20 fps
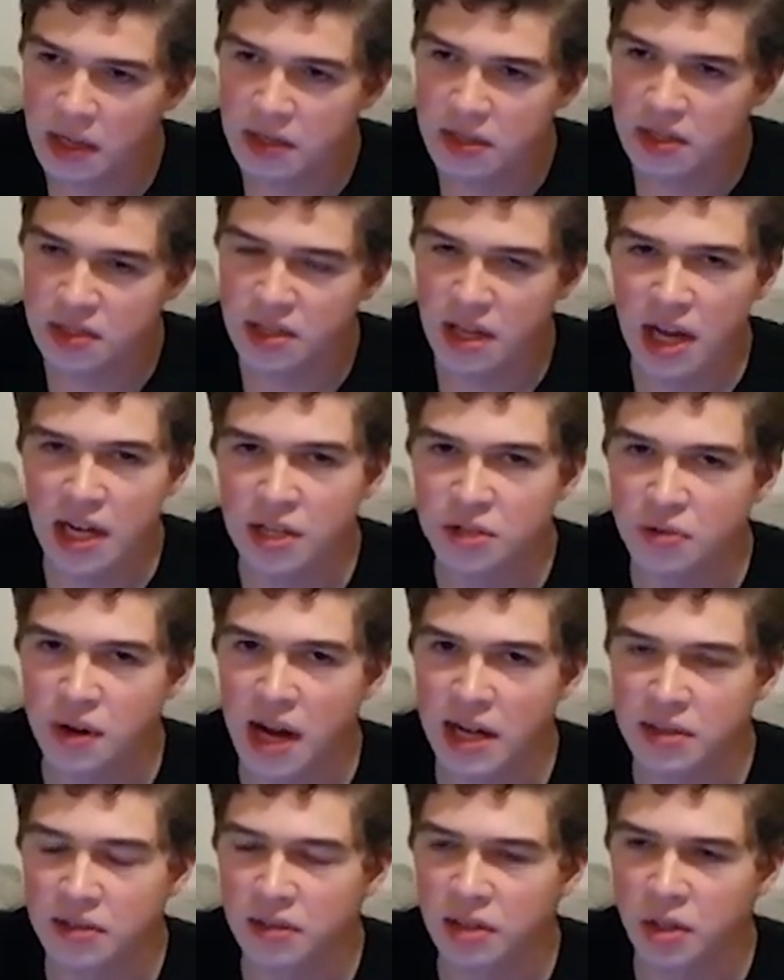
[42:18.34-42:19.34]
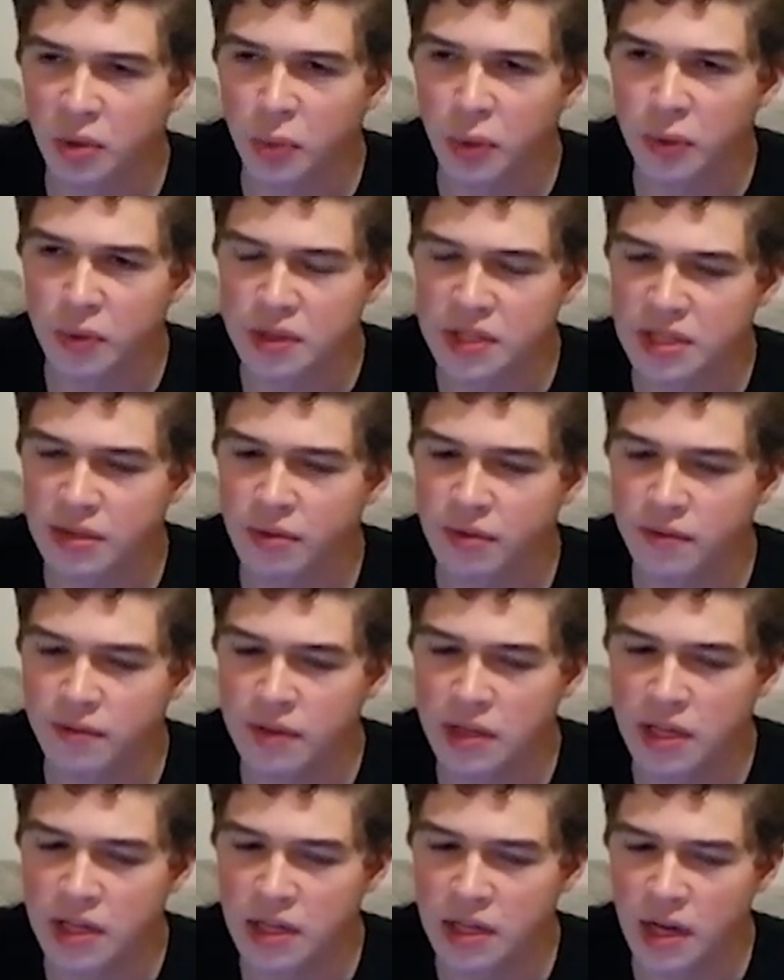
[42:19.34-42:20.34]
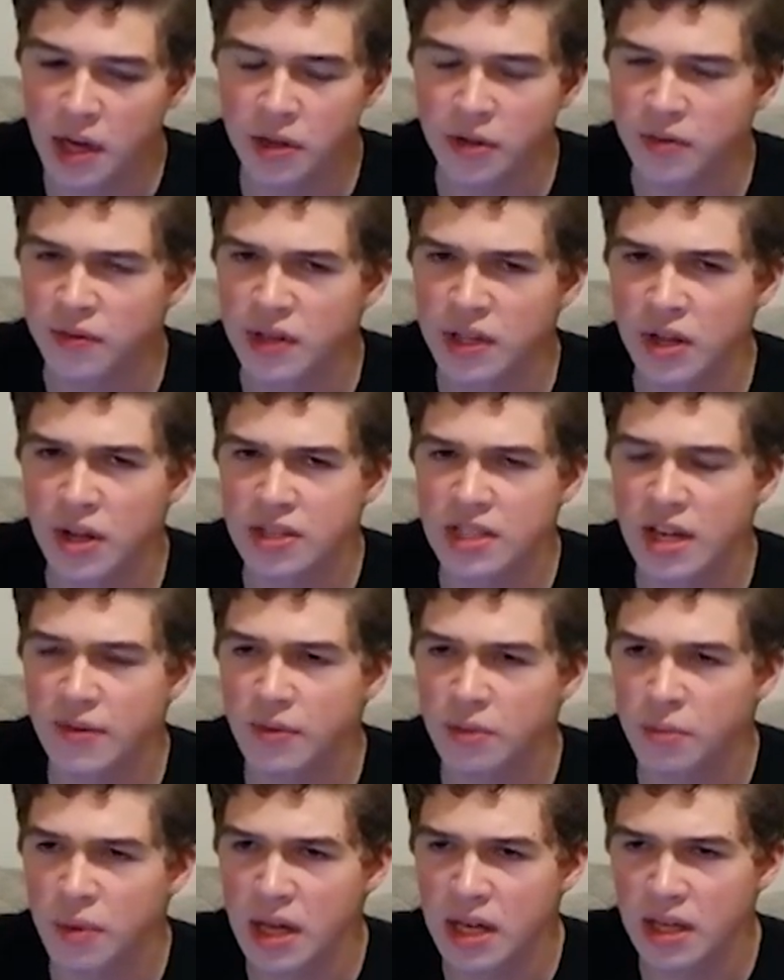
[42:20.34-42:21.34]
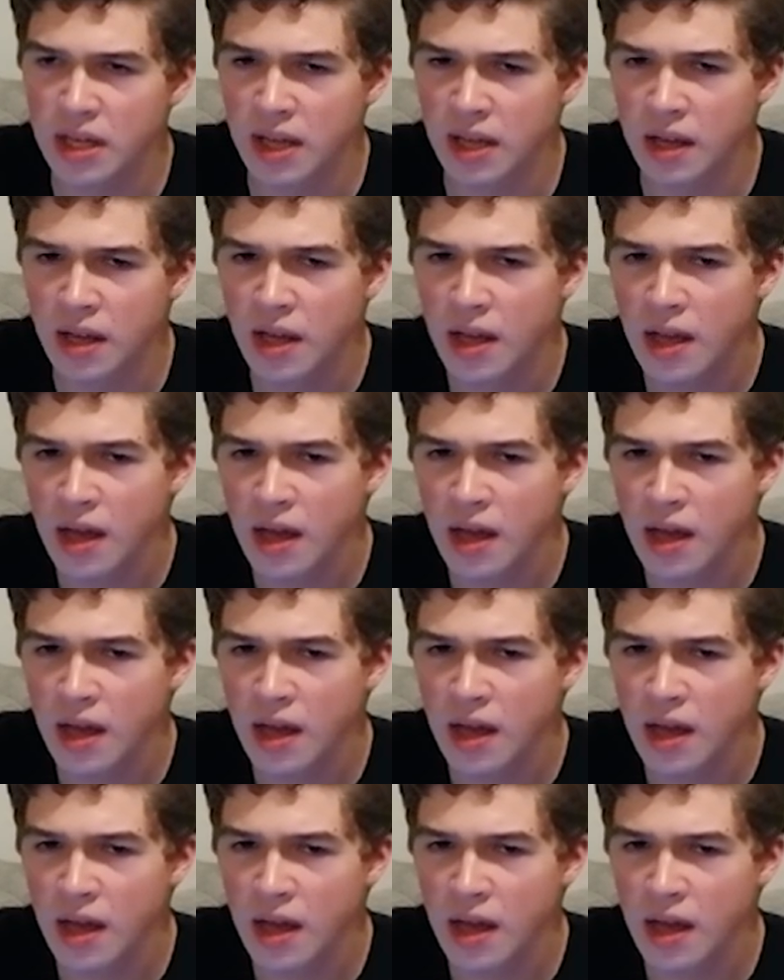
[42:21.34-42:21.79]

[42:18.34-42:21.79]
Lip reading: sidetracked a little bit with some of the other videos I've been making.